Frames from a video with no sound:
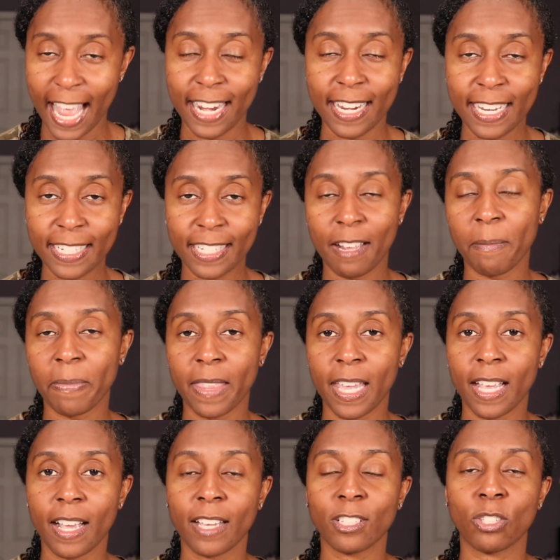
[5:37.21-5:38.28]
I need
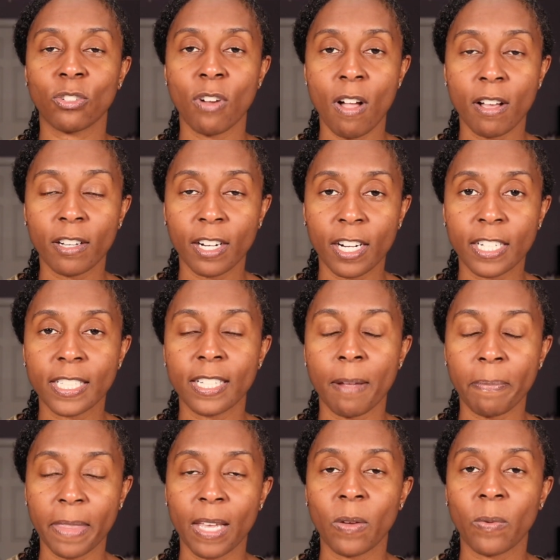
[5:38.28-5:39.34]
something stronger,
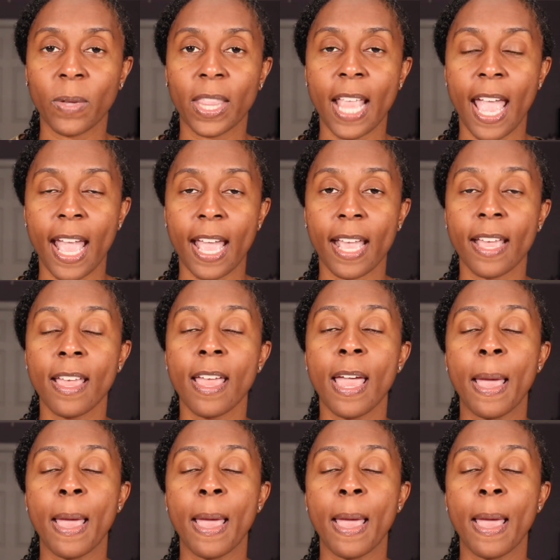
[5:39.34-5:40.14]
something with a